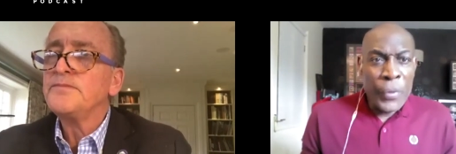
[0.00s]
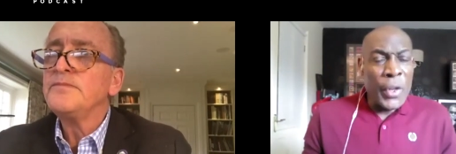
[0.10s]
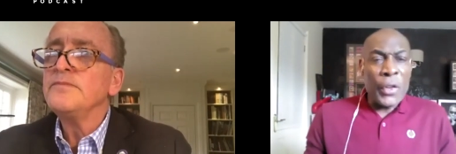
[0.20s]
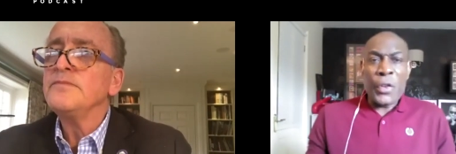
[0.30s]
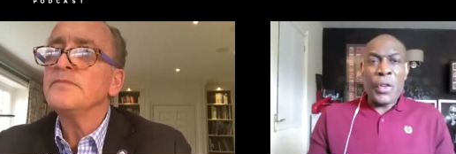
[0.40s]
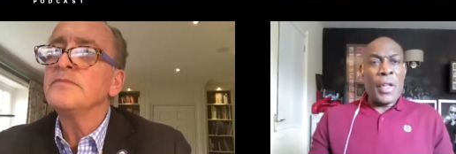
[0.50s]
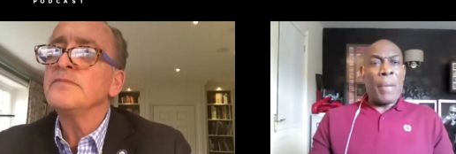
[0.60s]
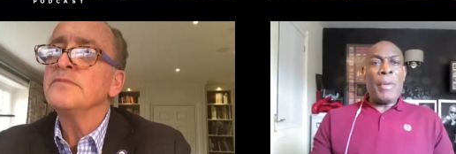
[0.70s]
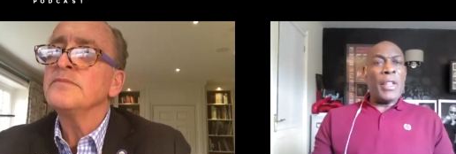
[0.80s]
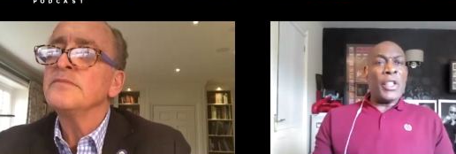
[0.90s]
Speaker 1: Just, you know
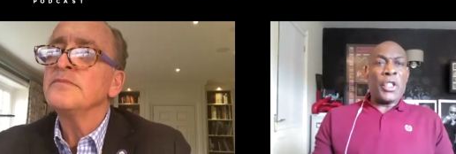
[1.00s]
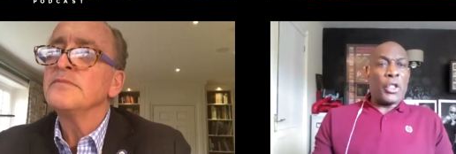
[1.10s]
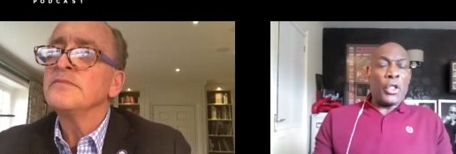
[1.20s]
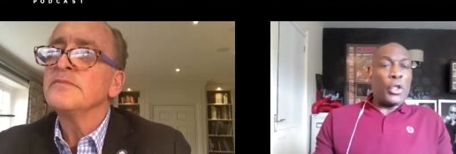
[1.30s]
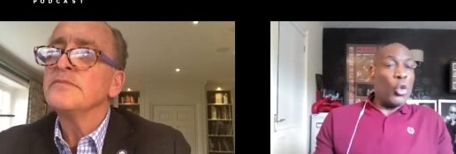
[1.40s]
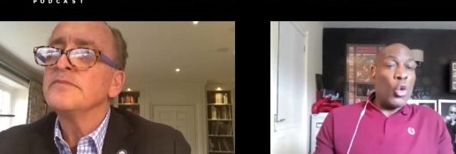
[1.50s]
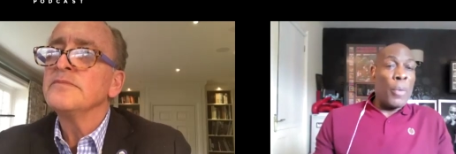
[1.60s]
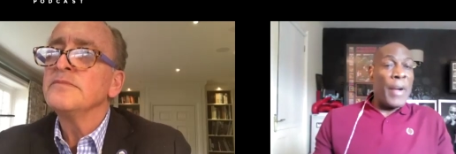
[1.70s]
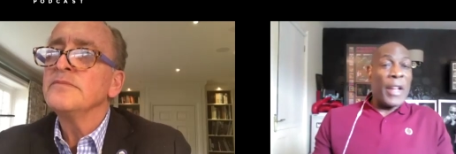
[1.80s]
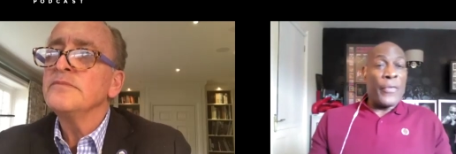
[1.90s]
what I mean, just, just
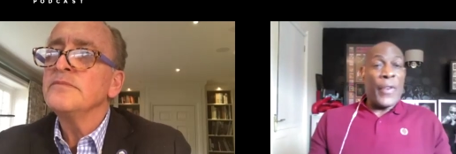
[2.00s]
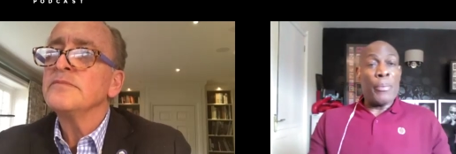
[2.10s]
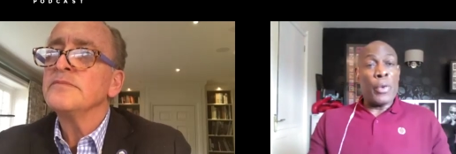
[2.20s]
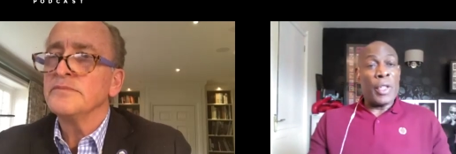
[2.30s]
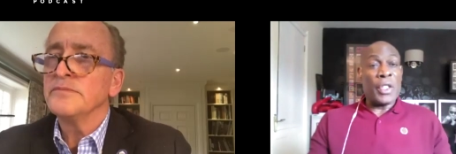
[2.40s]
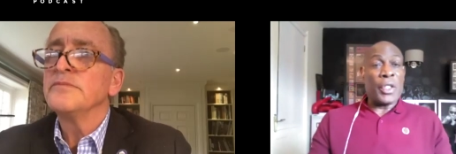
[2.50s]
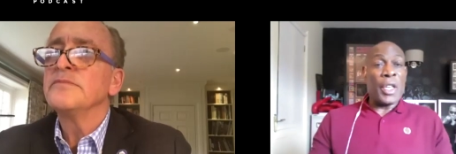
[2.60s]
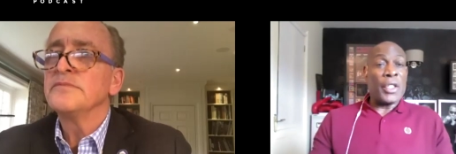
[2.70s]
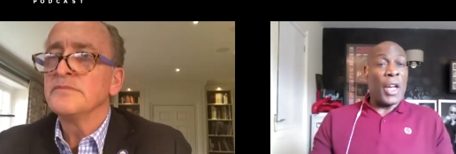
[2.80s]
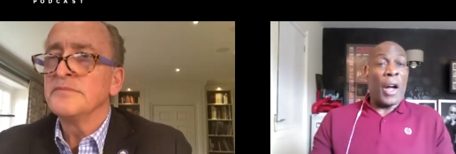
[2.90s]
talk about the Frank Bruno. That's,
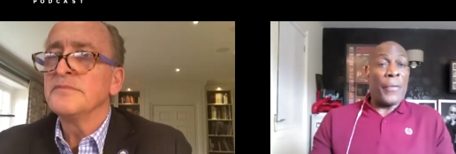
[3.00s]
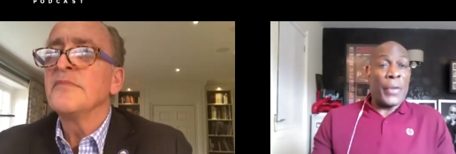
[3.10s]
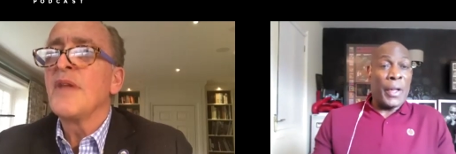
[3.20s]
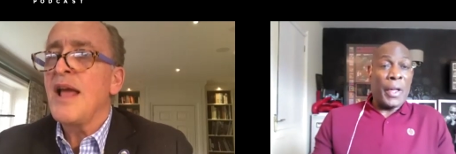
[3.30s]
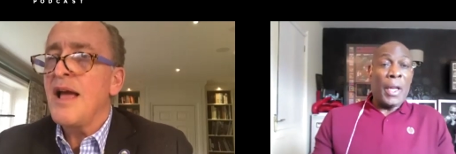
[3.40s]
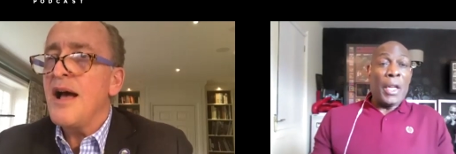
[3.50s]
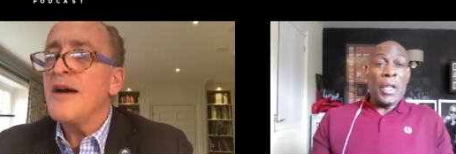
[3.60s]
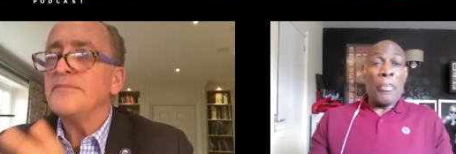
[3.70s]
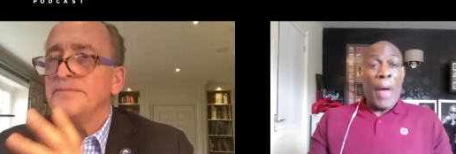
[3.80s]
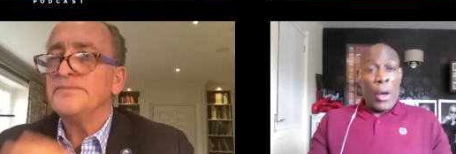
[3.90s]
that's half of the,
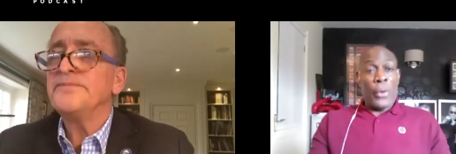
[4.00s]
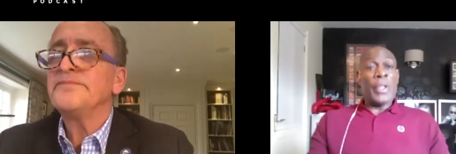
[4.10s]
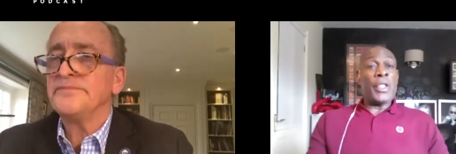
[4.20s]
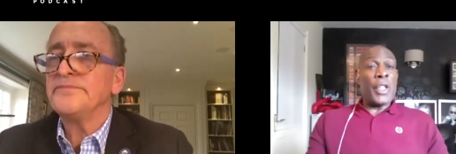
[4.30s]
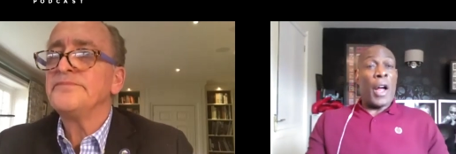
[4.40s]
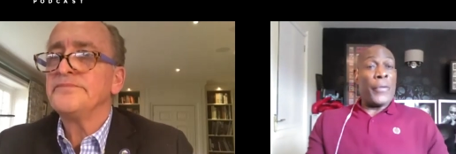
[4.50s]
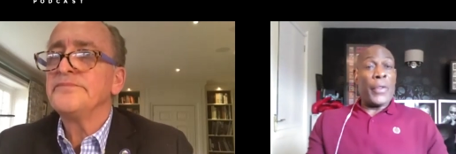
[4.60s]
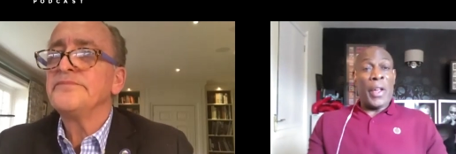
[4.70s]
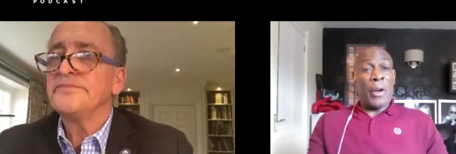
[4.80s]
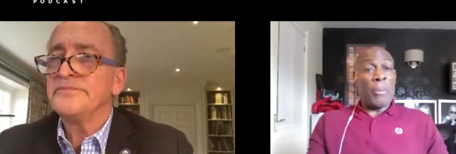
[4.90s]
the battle and just half of
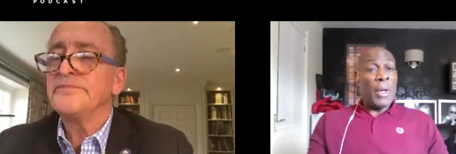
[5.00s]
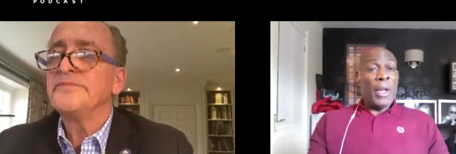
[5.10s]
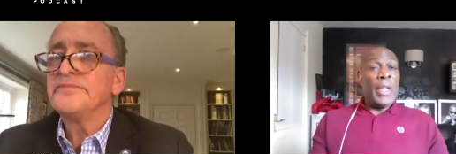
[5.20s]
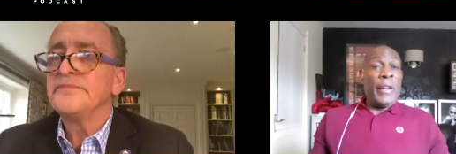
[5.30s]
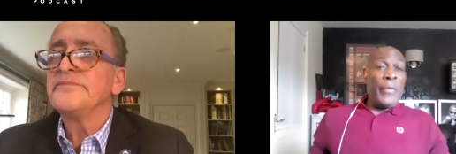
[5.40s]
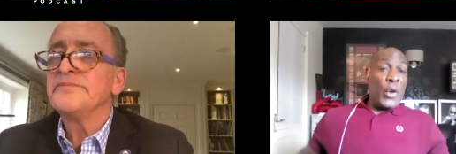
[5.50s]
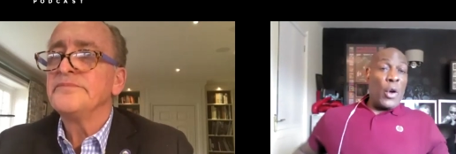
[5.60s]
the help. If you've